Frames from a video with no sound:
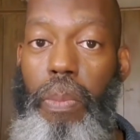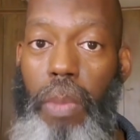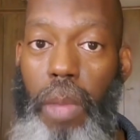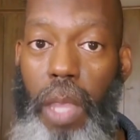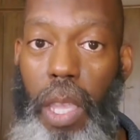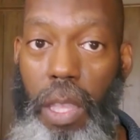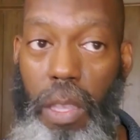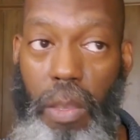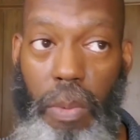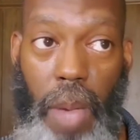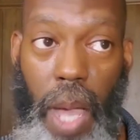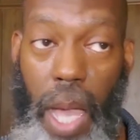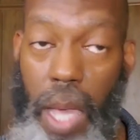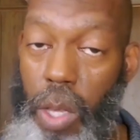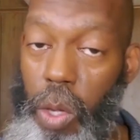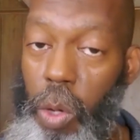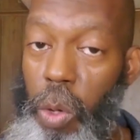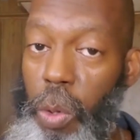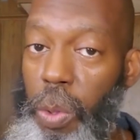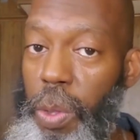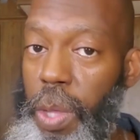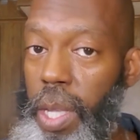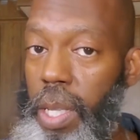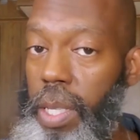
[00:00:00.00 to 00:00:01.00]
Anybody
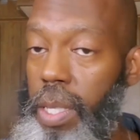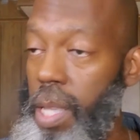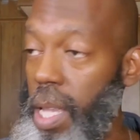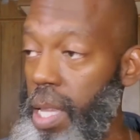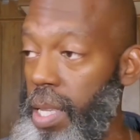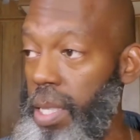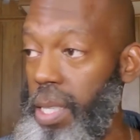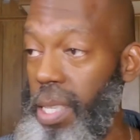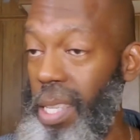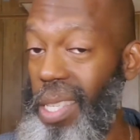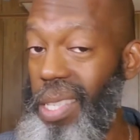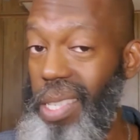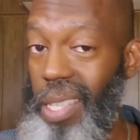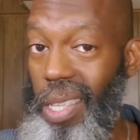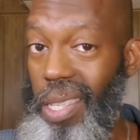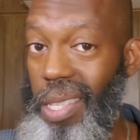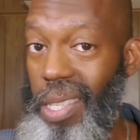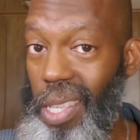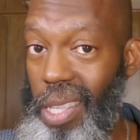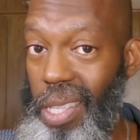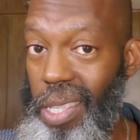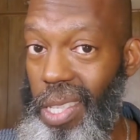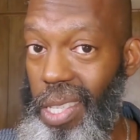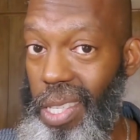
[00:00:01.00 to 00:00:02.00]
who thinks that
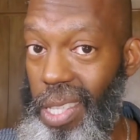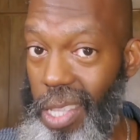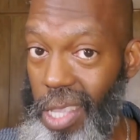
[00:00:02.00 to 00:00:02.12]
666 is